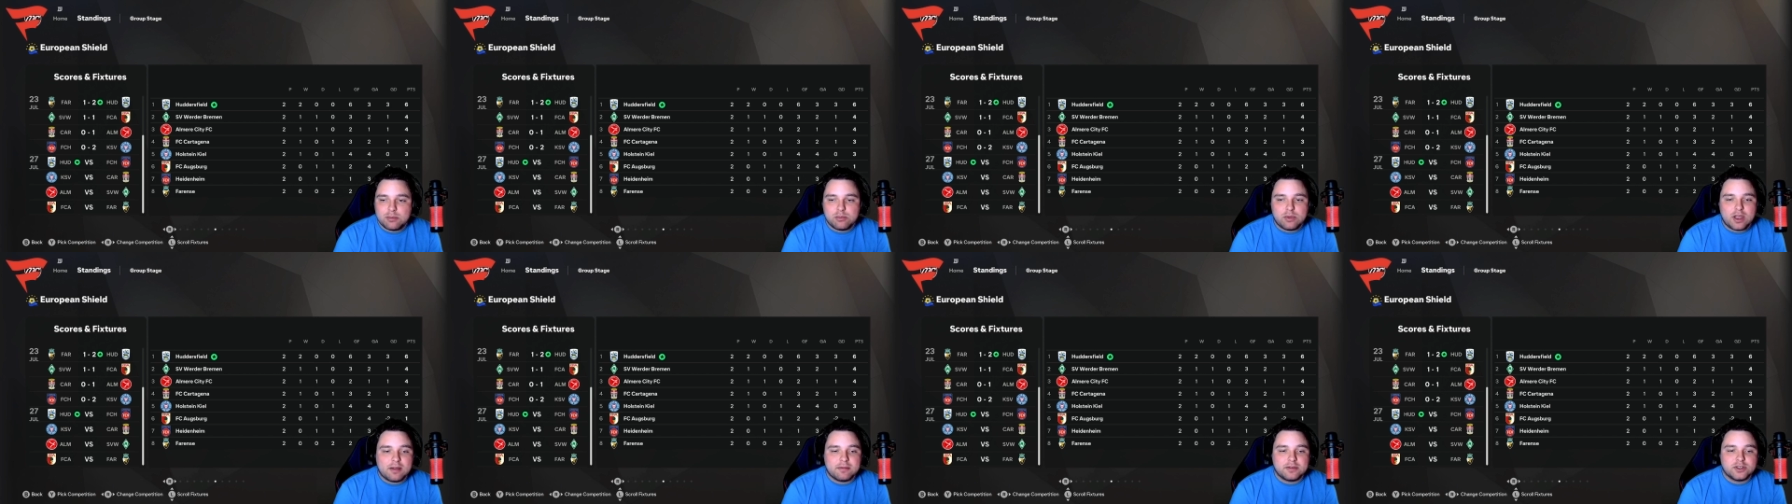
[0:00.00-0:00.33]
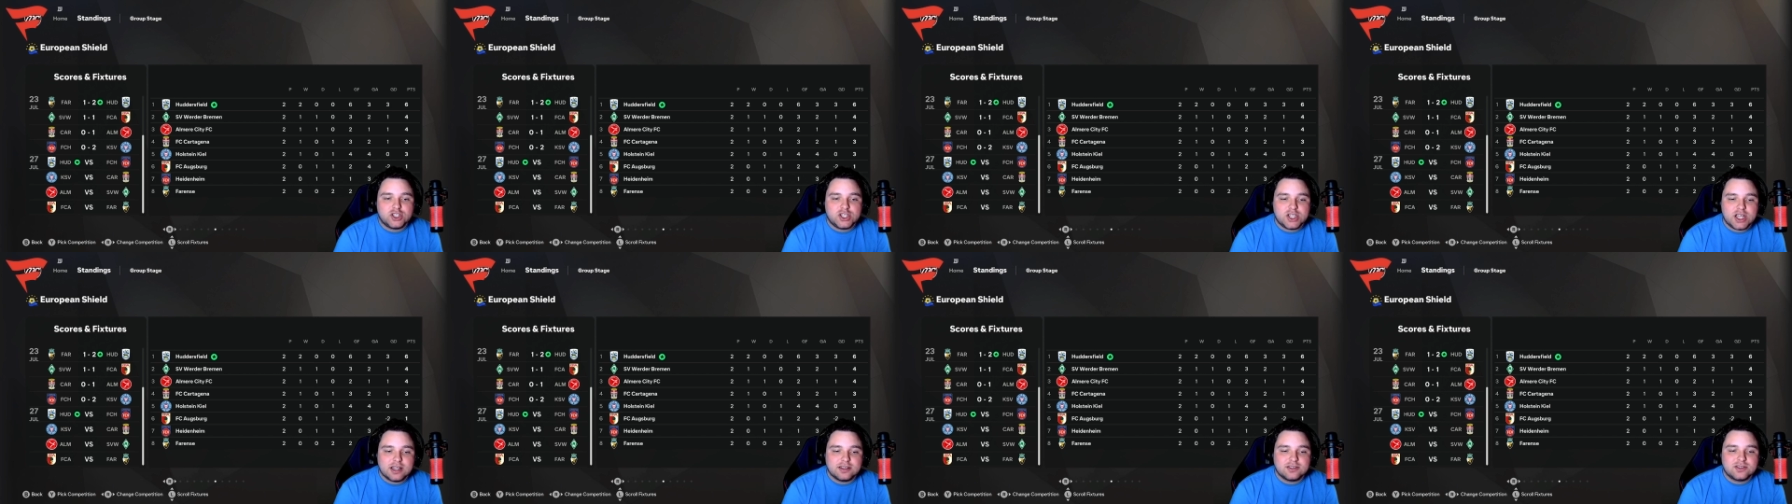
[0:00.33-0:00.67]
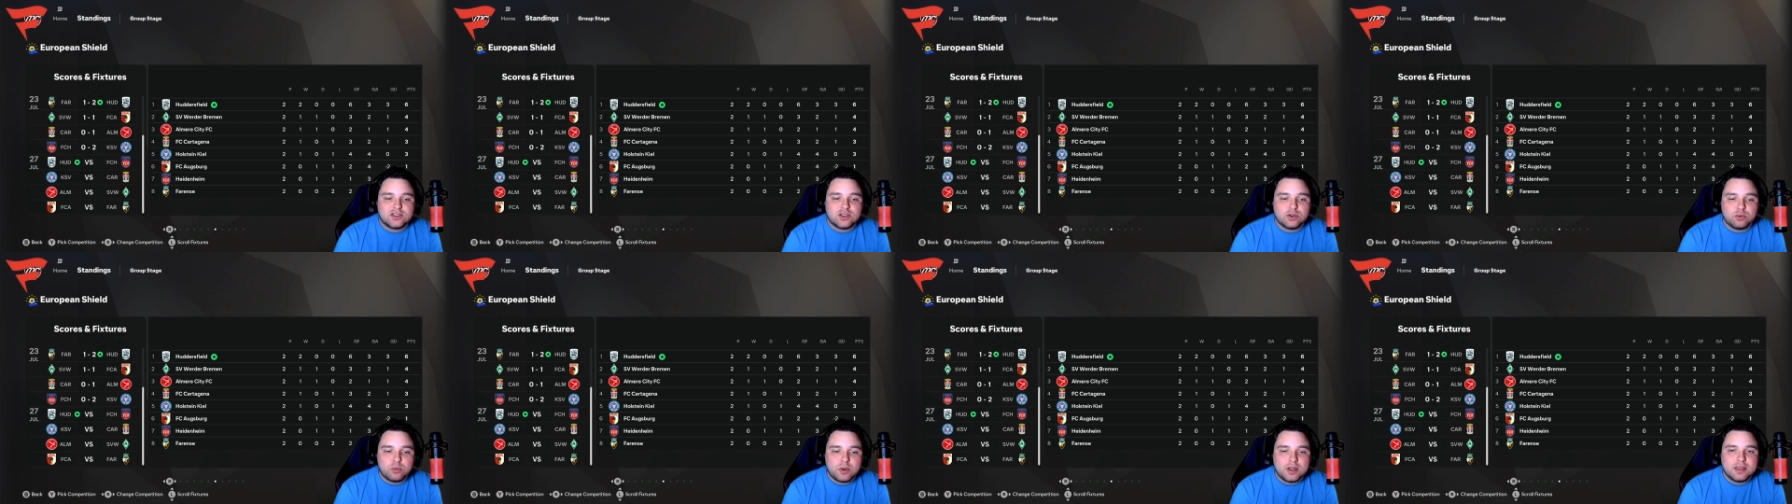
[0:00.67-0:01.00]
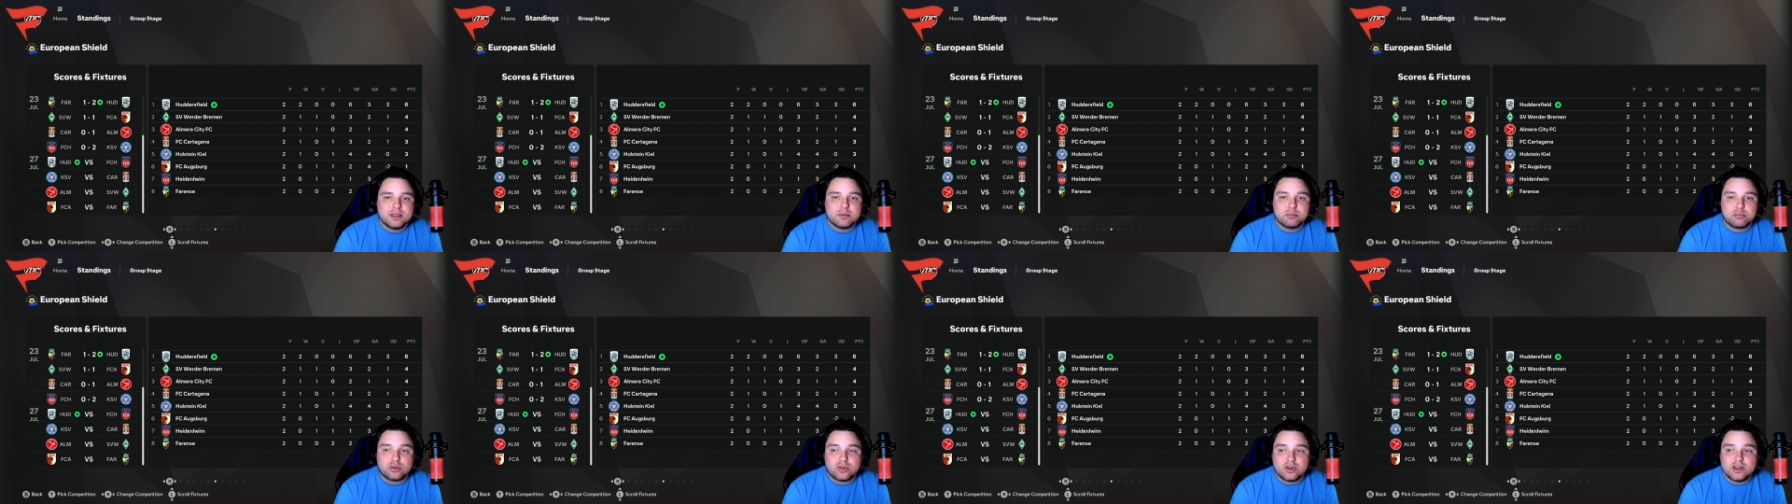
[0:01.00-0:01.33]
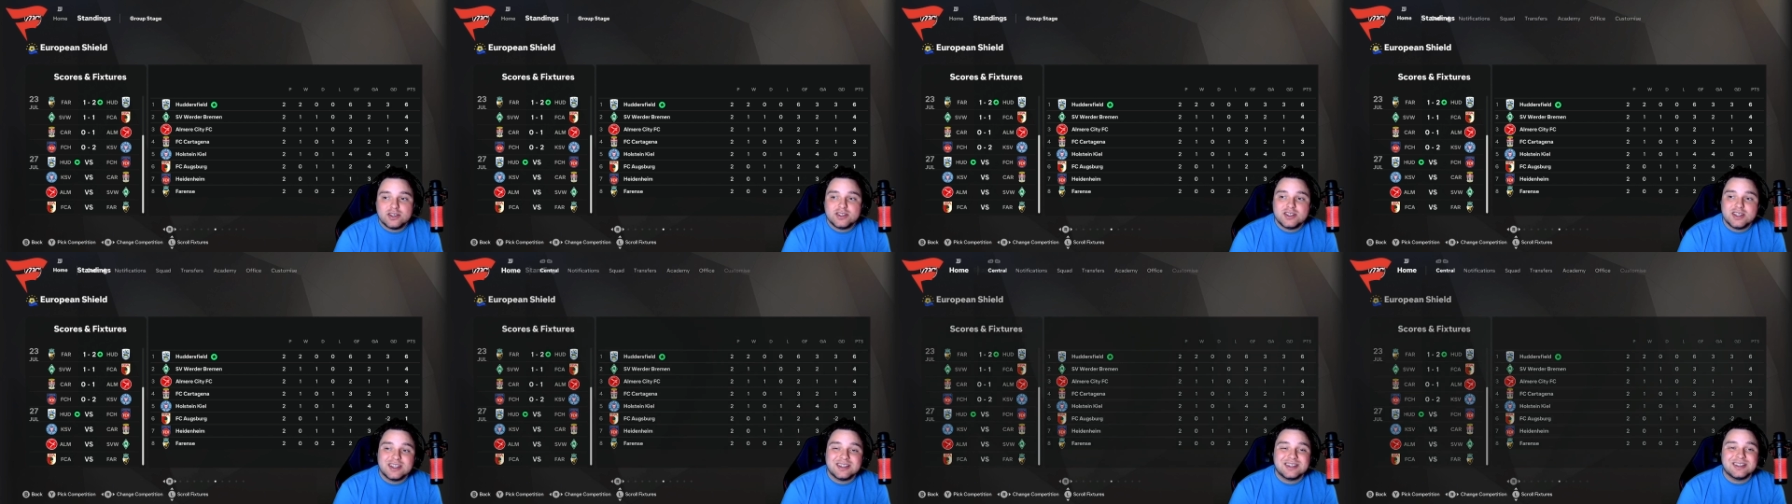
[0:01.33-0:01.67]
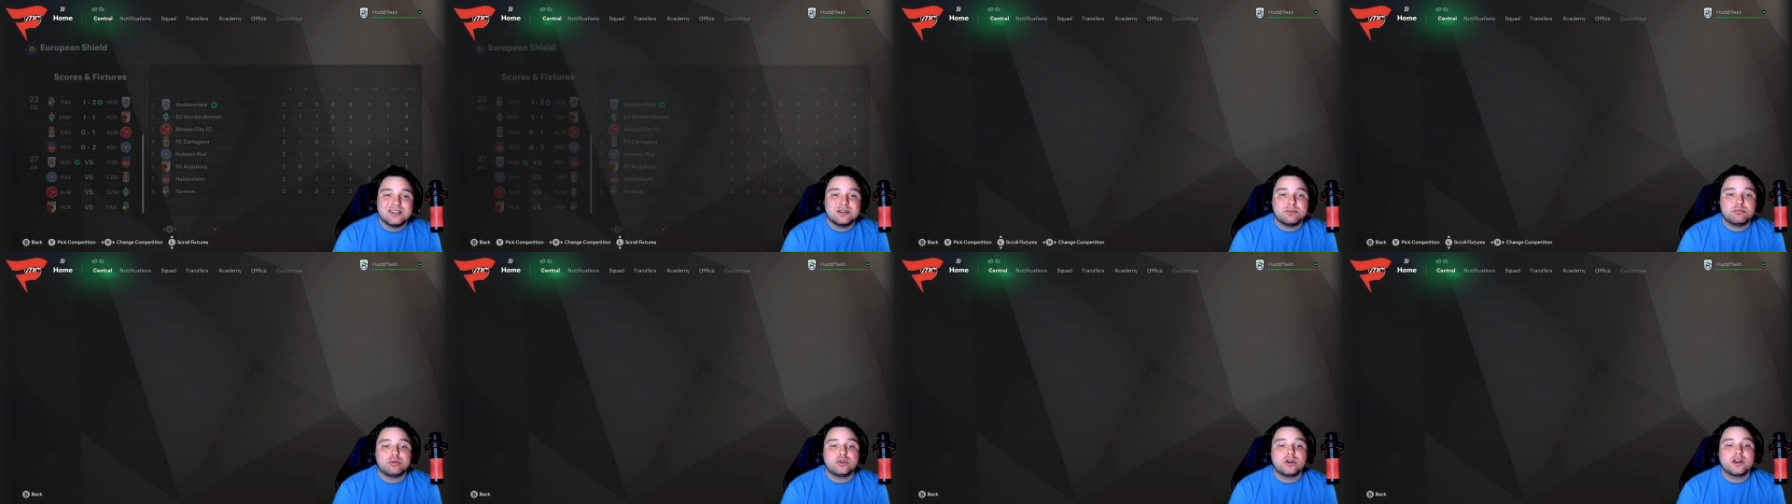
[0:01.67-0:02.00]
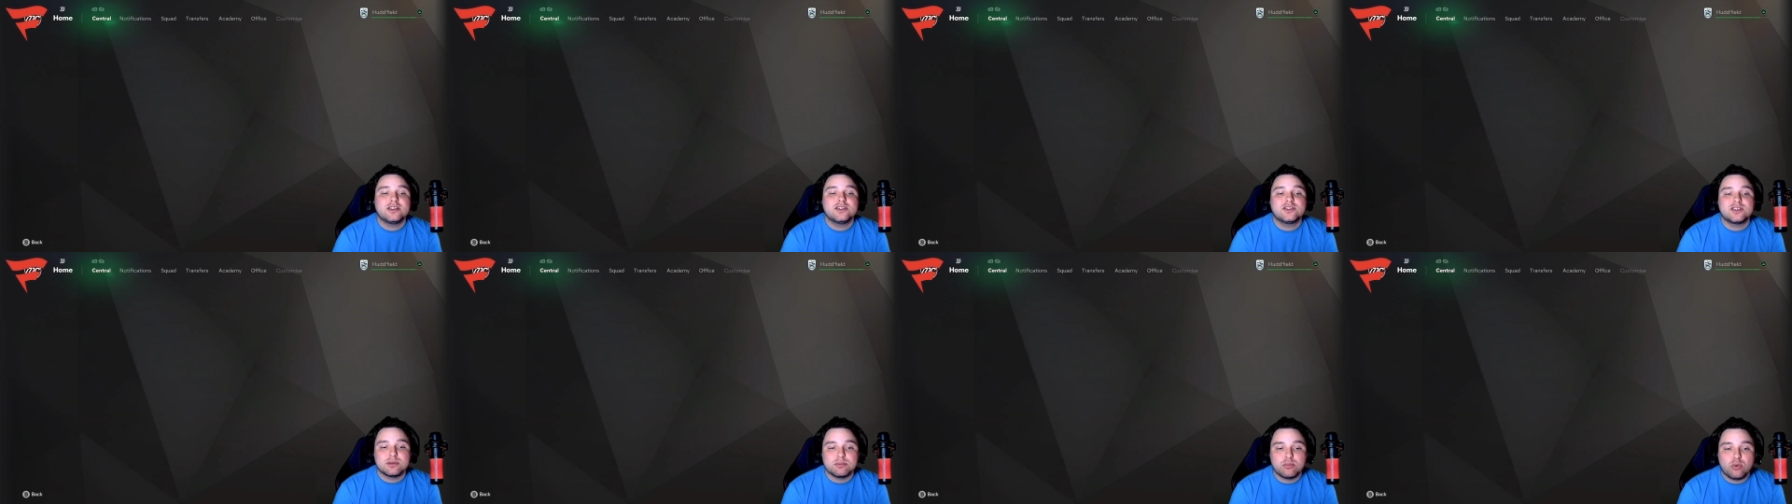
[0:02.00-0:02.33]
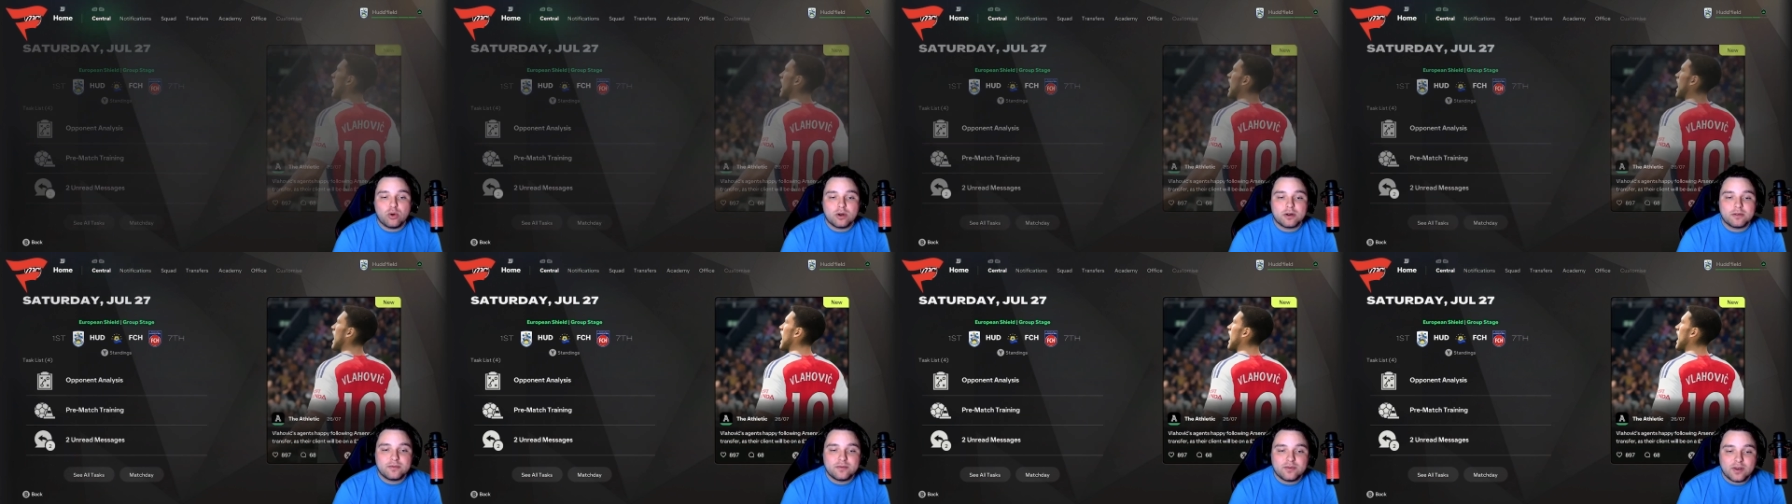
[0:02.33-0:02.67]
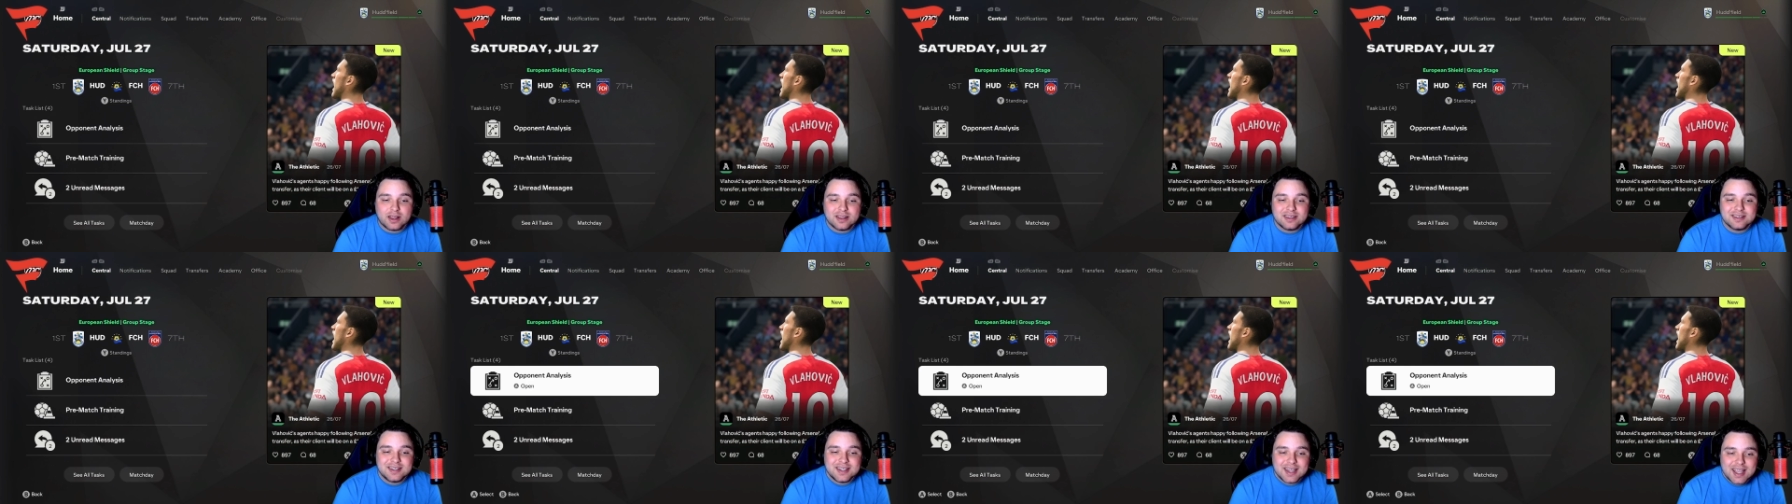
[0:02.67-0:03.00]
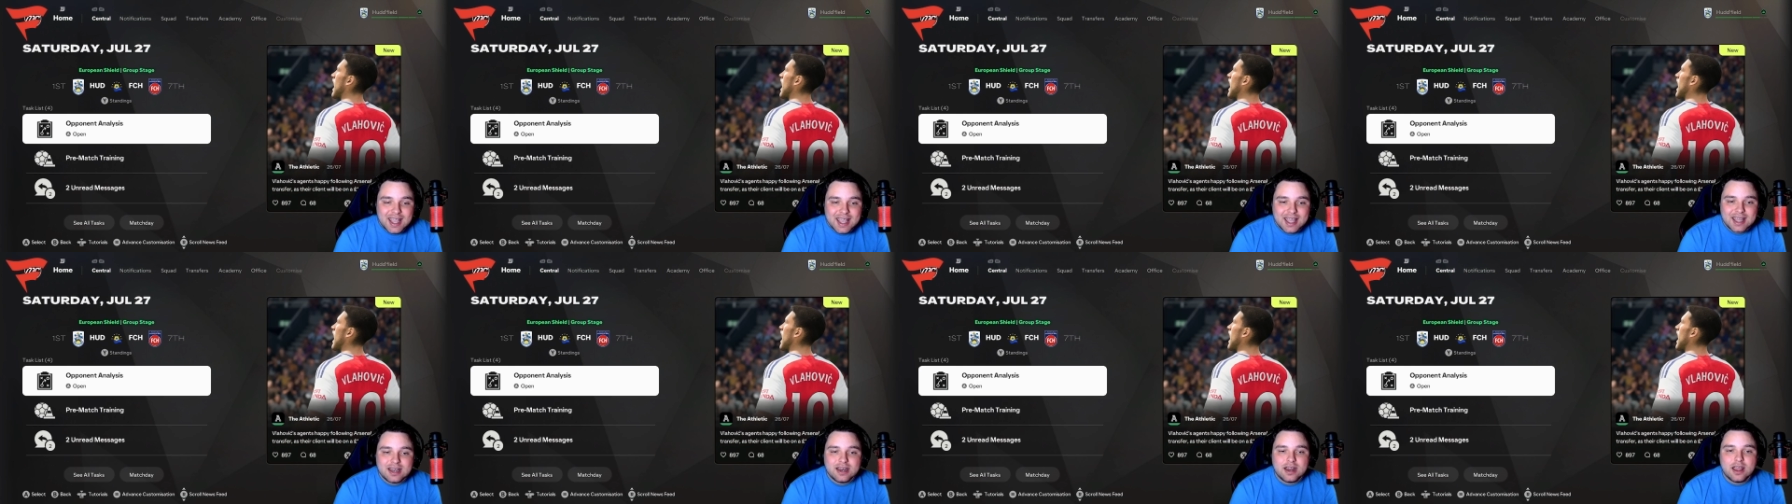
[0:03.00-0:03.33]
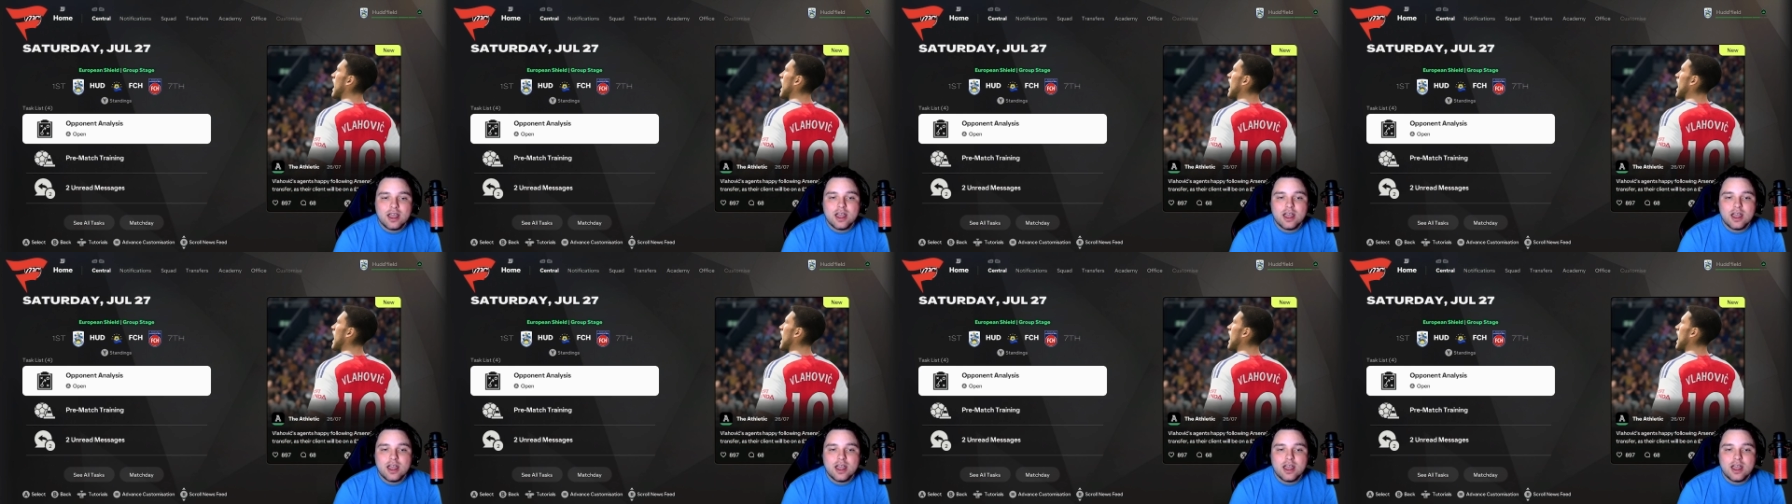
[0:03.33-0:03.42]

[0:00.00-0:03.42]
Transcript: we have a chance to win the preseason, to bring some more funds in.